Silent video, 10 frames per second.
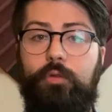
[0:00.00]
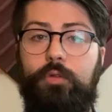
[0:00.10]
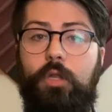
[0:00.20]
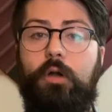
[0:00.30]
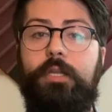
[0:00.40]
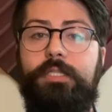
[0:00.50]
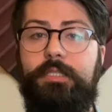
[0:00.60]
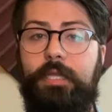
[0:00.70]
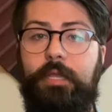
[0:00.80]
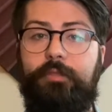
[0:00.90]
longest
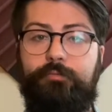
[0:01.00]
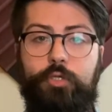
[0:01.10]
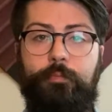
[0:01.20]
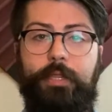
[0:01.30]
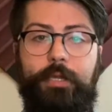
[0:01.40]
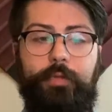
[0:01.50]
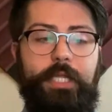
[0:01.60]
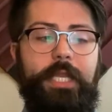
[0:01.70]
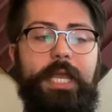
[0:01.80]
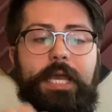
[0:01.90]
length of tubing that we
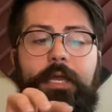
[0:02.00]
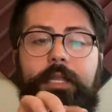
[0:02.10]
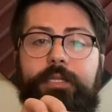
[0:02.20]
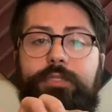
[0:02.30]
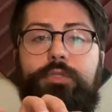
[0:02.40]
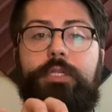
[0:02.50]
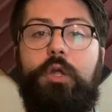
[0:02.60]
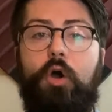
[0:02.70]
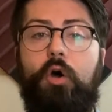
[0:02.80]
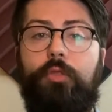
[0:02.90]
can add is using
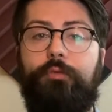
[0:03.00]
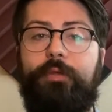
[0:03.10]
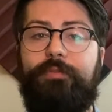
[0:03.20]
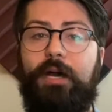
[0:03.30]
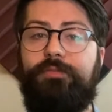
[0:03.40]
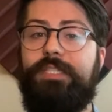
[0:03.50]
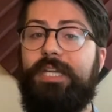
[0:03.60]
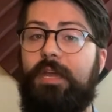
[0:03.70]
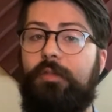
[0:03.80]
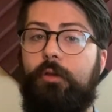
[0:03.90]
all 3 valves
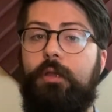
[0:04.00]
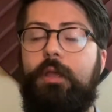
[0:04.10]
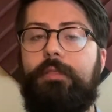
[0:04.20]
together.